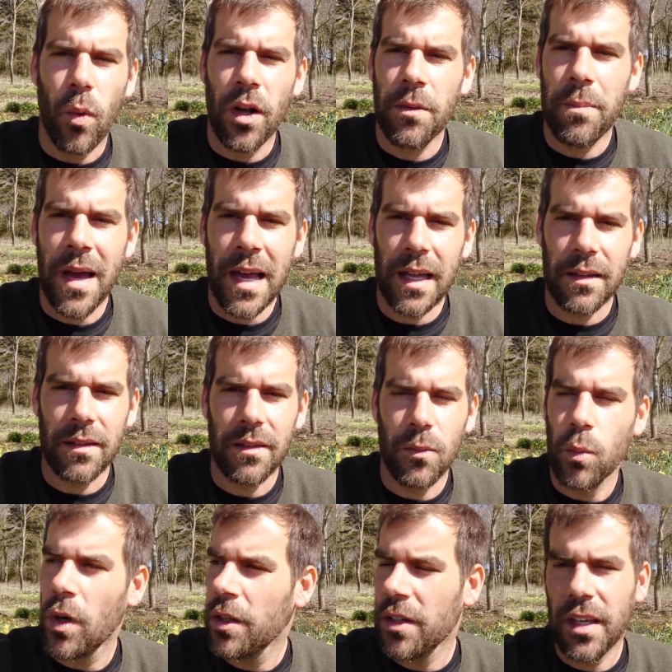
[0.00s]
One man,
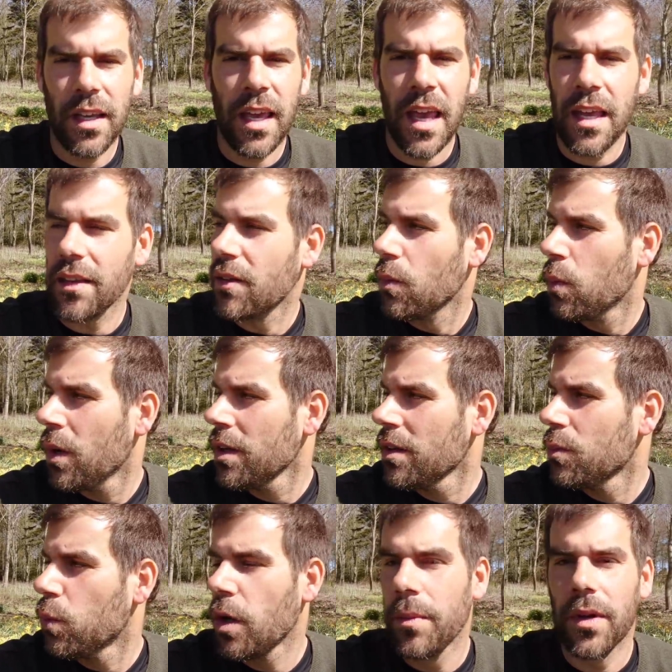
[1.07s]
one kid,
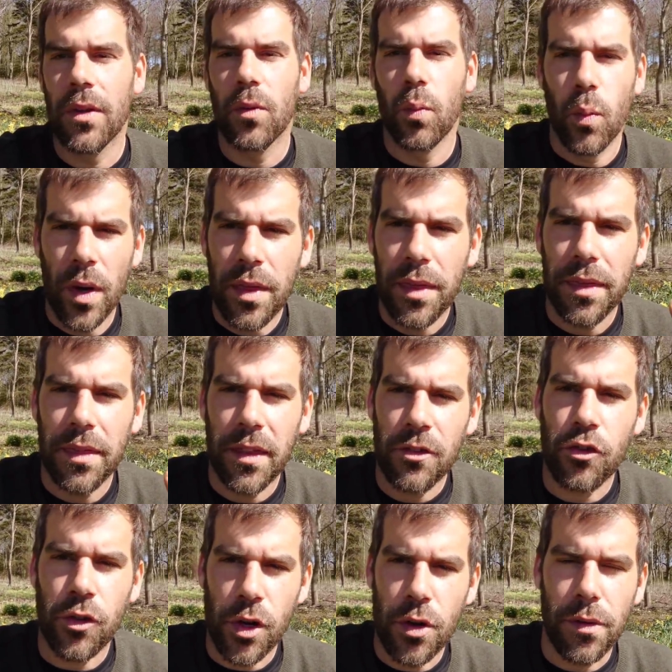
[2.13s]
one woman with
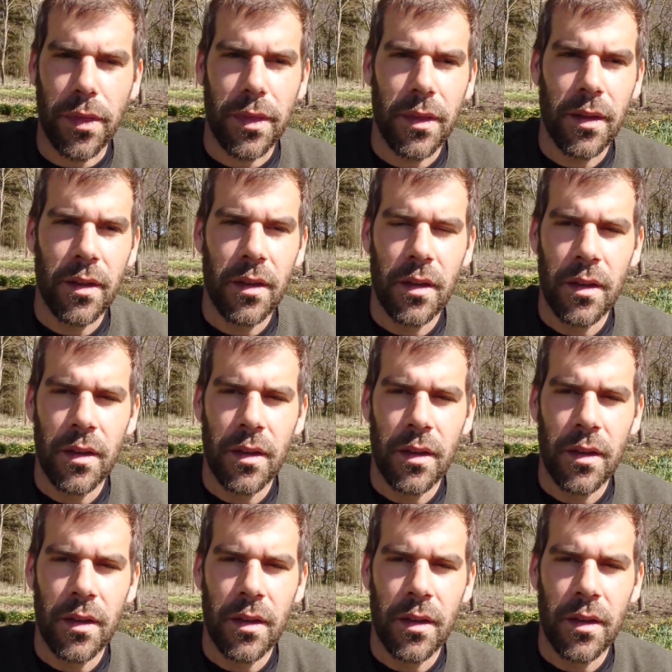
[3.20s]
the truth